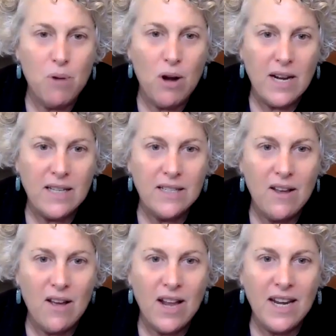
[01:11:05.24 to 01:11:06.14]
brought us
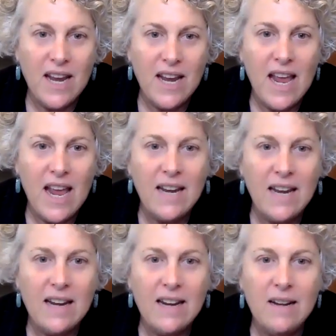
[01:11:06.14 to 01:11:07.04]
on, and
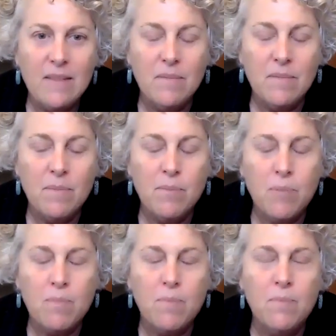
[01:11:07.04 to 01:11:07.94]
it
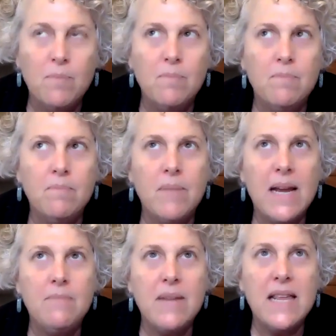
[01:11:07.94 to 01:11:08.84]

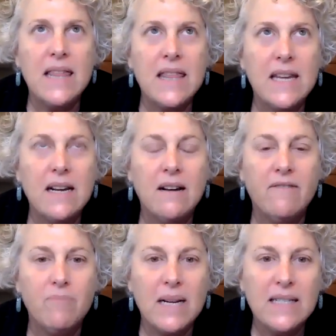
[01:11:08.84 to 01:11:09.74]
made me think
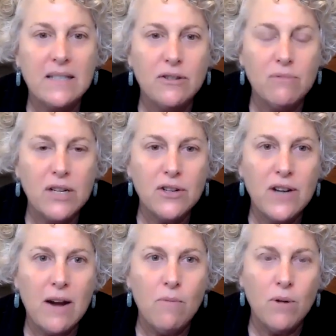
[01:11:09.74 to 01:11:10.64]
of my
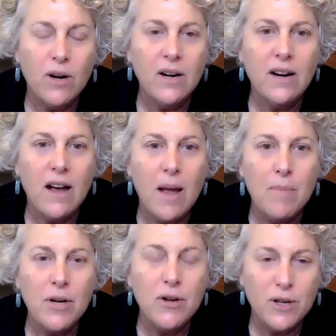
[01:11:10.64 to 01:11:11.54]
situation at work.
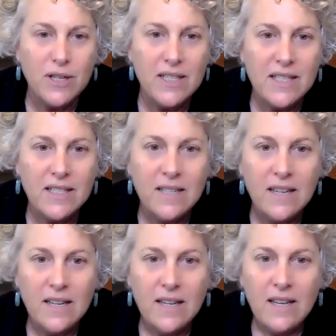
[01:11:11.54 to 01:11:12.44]
I'm a nurse,
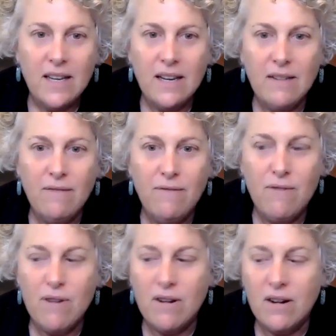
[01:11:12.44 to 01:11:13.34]
and
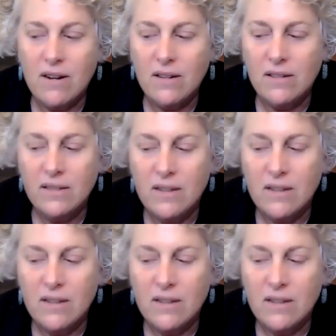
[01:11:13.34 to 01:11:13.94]
for